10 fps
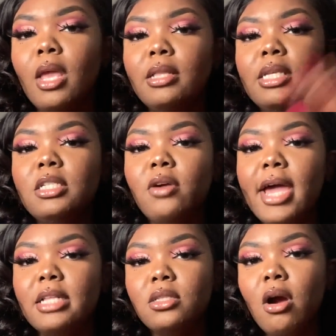these are
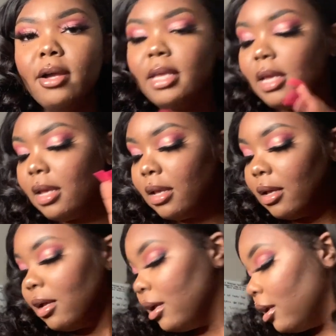at Target.
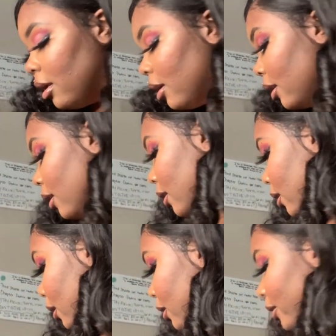
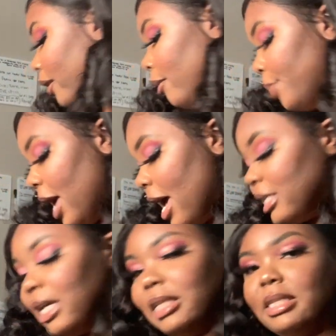They're
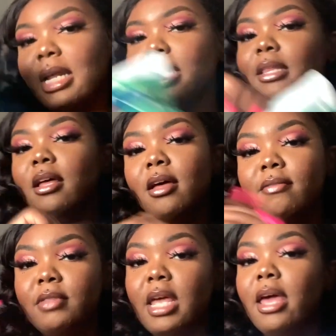pads. Like I said, I
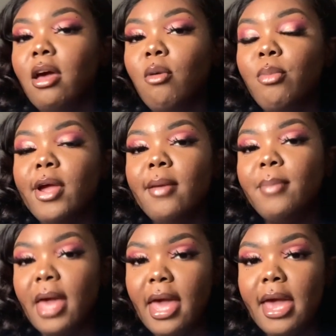love the L brand
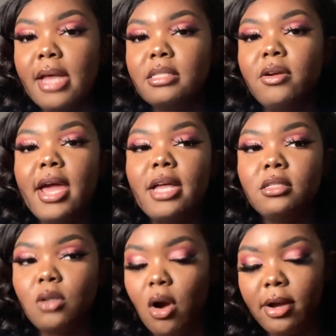pads. They're at
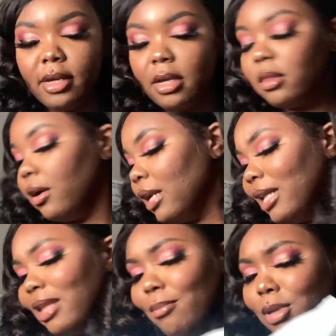Target. They're
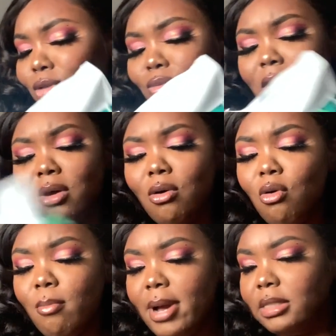not that much. You get a
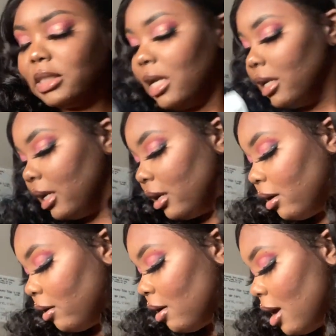whole bunch in
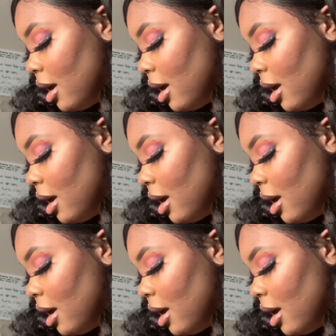here.